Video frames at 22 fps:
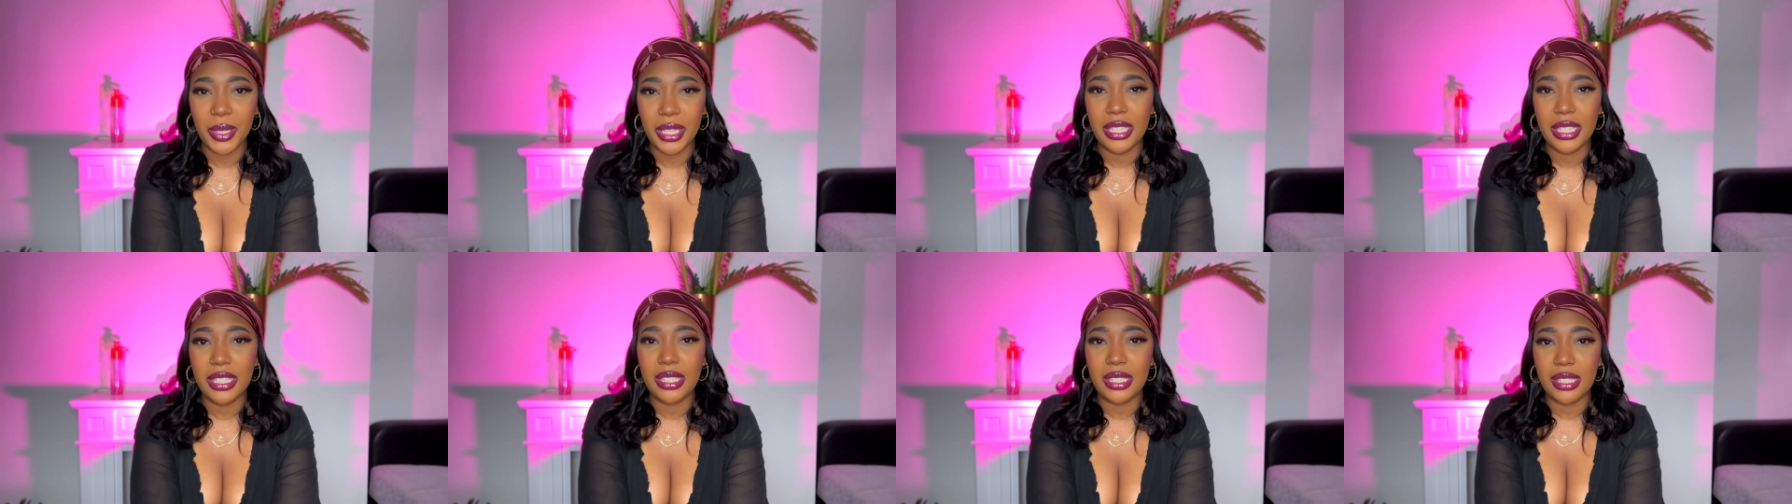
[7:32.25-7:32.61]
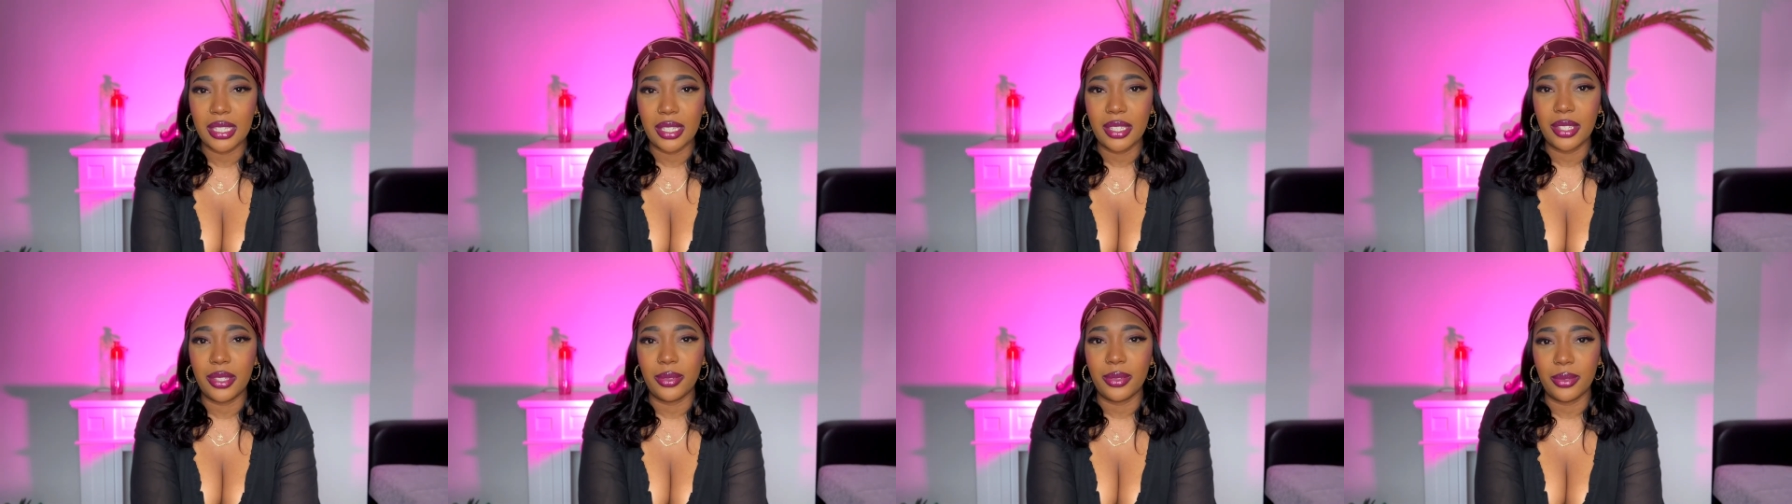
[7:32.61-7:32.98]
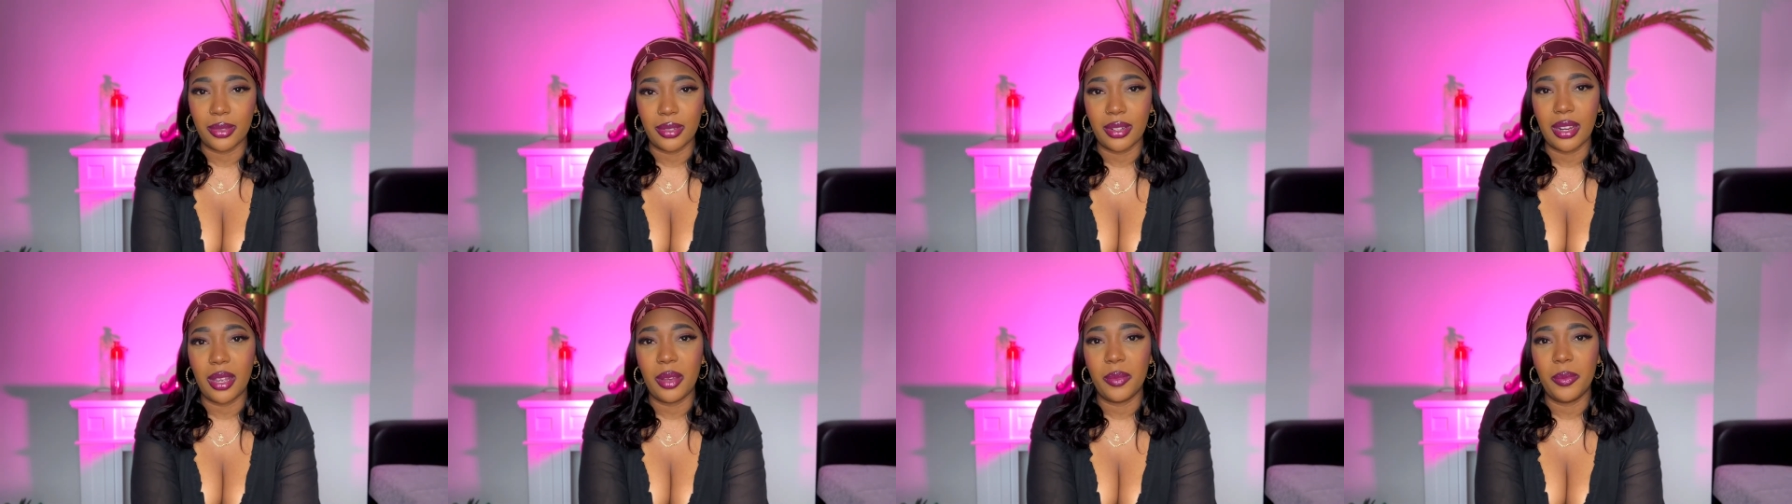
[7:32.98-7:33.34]

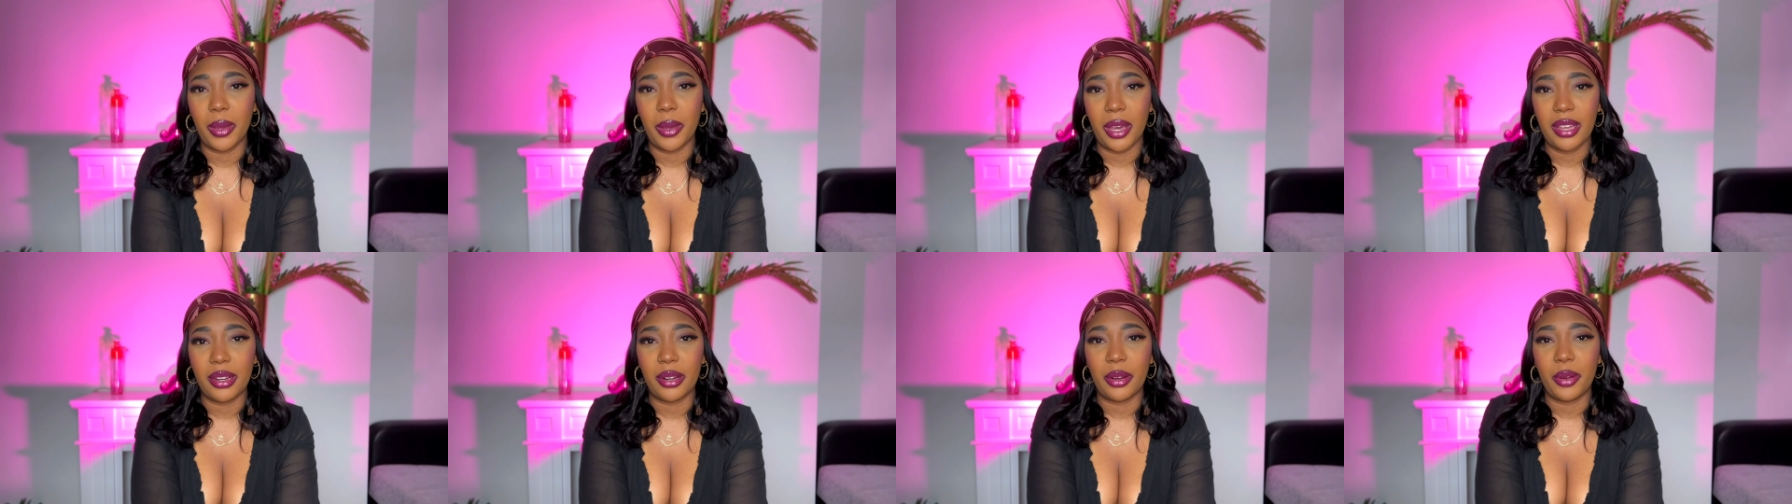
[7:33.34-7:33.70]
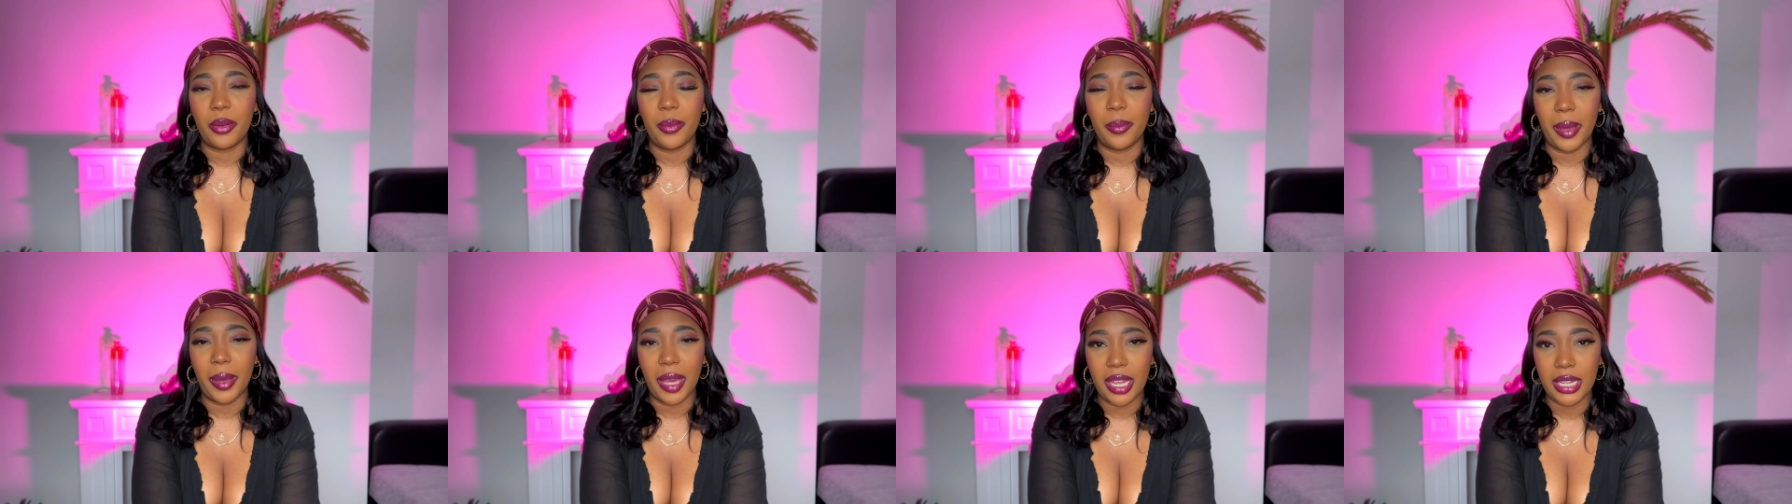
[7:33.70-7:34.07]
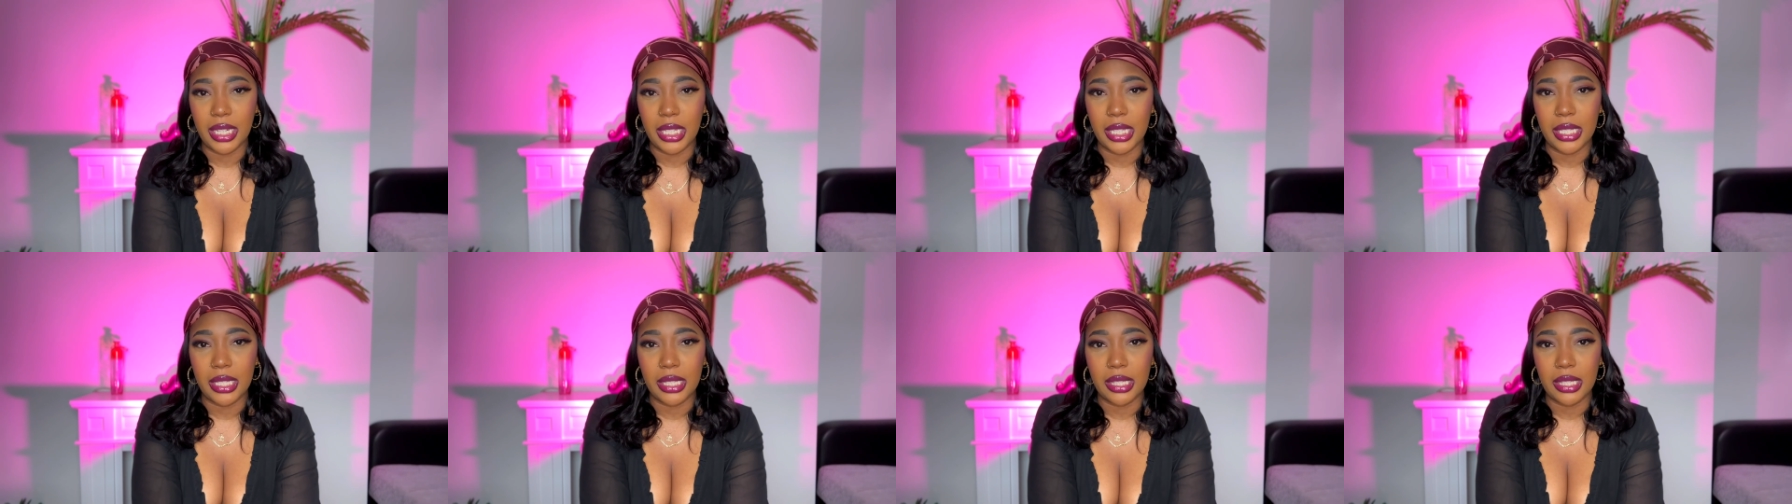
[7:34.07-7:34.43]
insecure about our
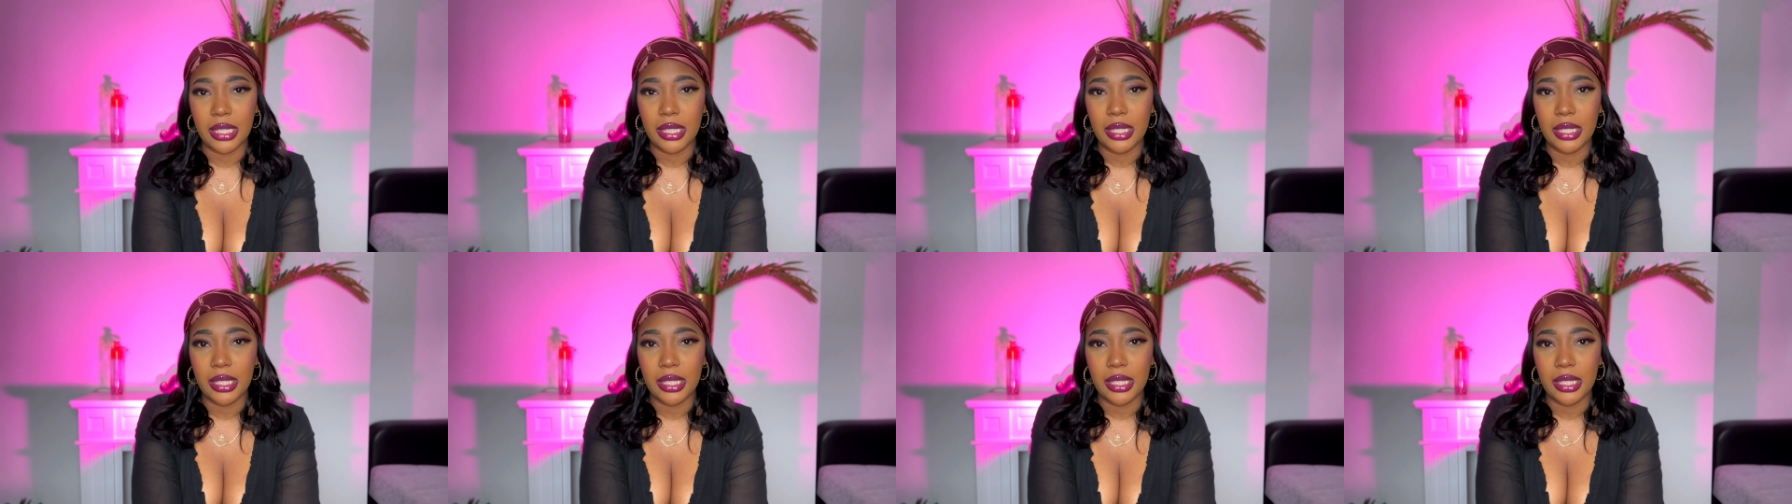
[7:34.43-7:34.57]
bodies,